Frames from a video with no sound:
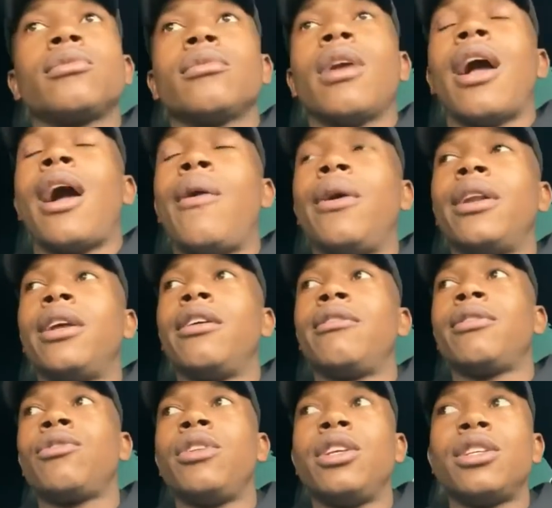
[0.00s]
I want to
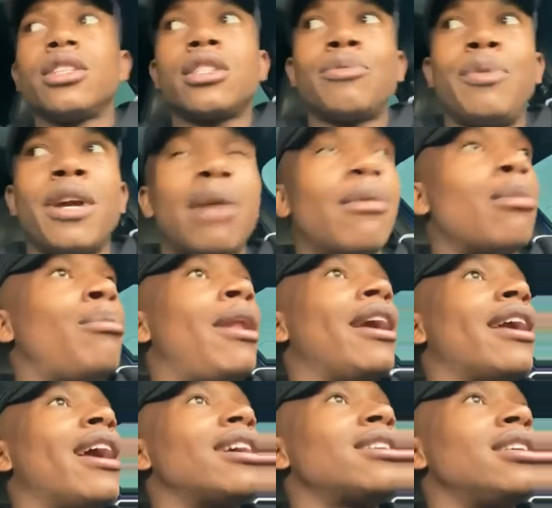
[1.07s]
really just speak about
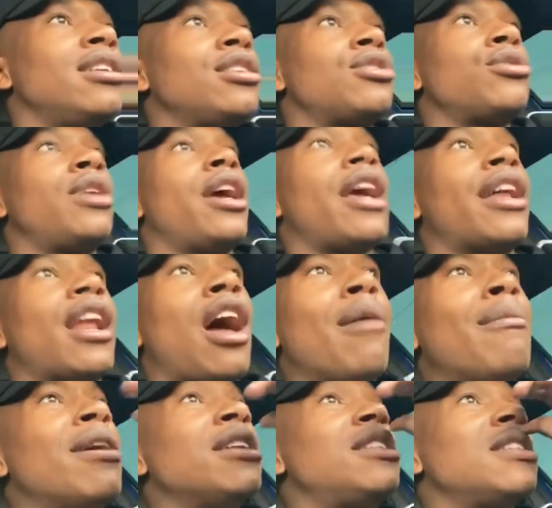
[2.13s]
black excellence today, and how
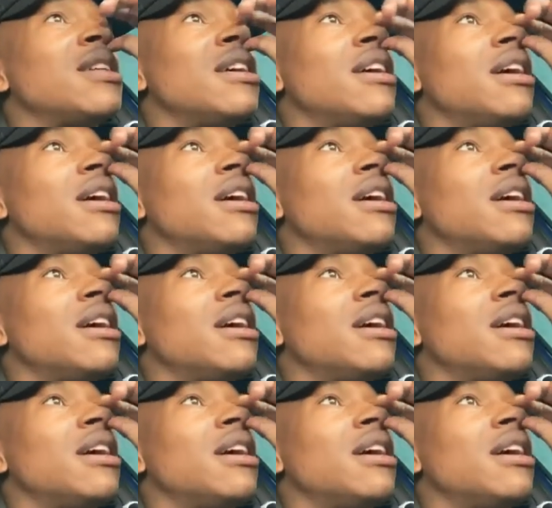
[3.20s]
much